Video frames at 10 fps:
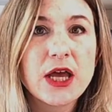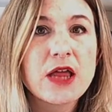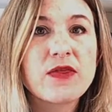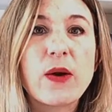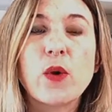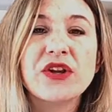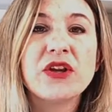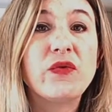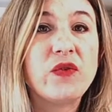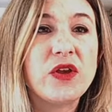that one could
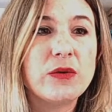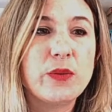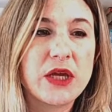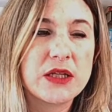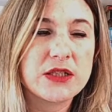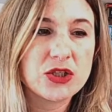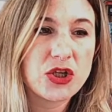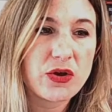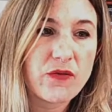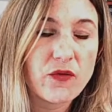feel being in such
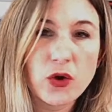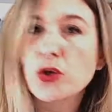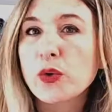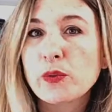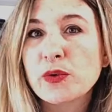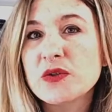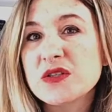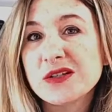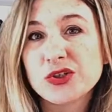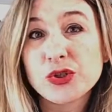a vulnerable
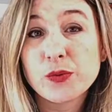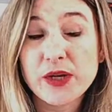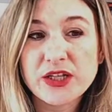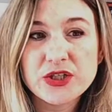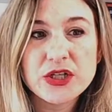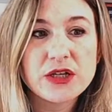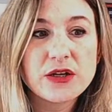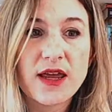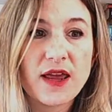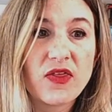situation.
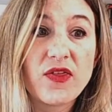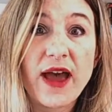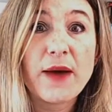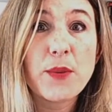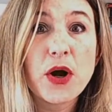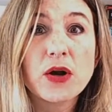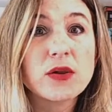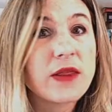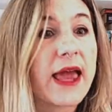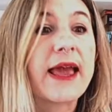That part,
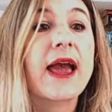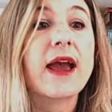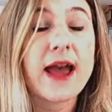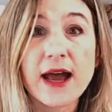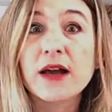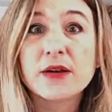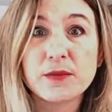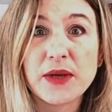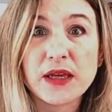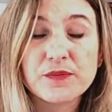like, had
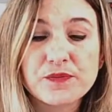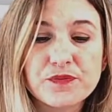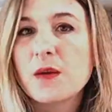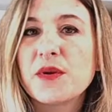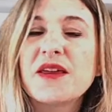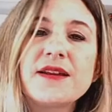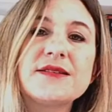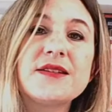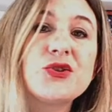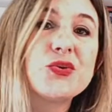me. But then as the
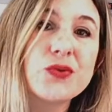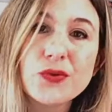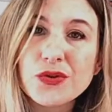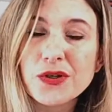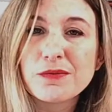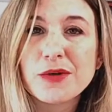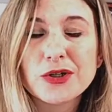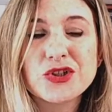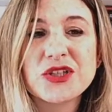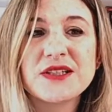truth
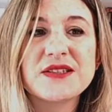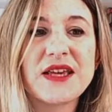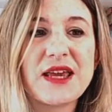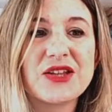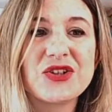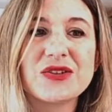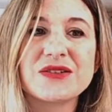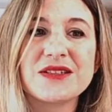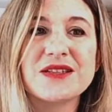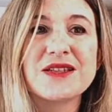emerges, it turns
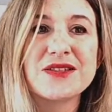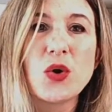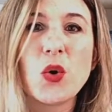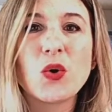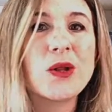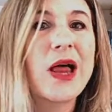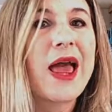into this whole